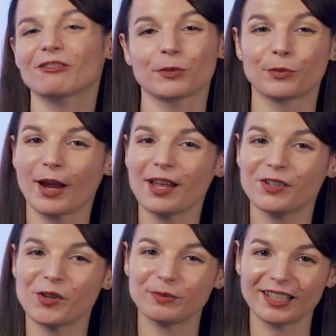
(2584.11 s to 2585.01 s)
for brand
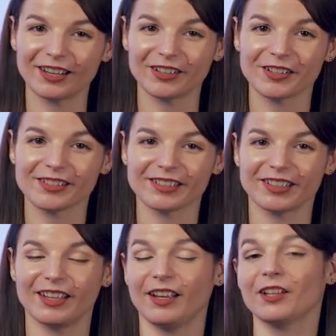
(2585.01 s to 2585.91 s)
new beginners.
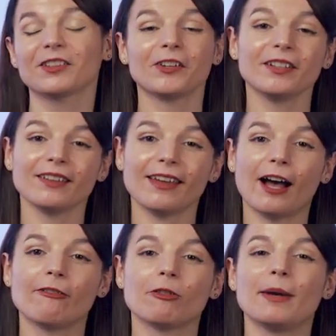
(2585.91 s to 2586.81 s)
Learning the
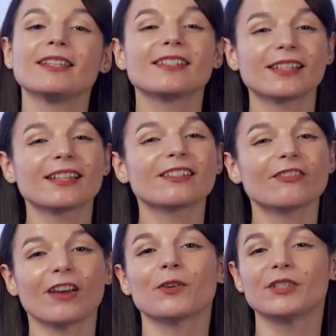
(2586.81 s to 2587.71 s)
alphabet sets the
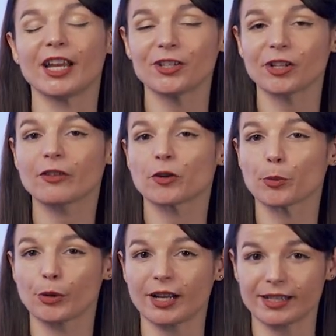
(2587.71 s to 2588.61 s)
foundation of your
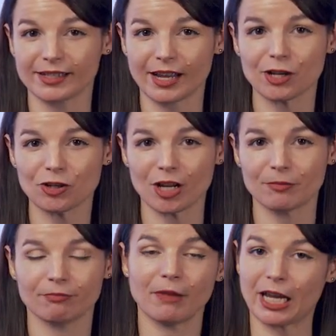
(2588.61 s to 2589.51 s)
pronunciation.
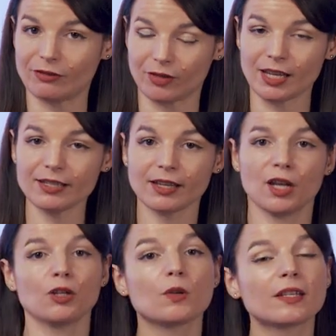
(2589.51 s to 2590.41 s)
And for this,
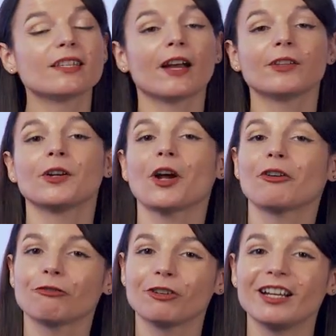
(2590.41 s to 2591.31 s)
you can download
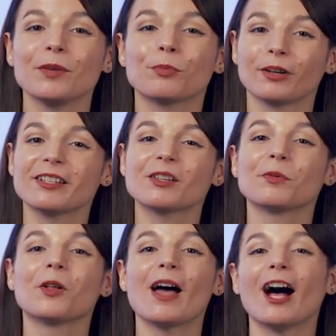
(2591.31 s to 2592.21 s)
our free
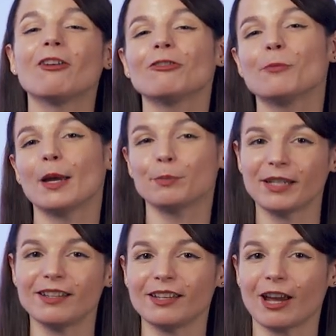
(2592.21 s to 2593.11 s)
printable alphabet
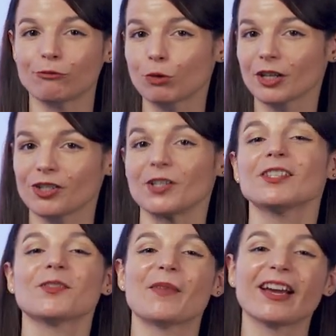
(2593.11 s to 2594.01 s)
P D F
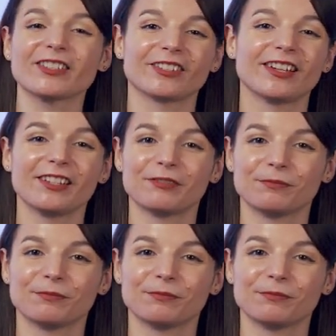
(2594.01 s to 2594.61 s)
worksheet to master it.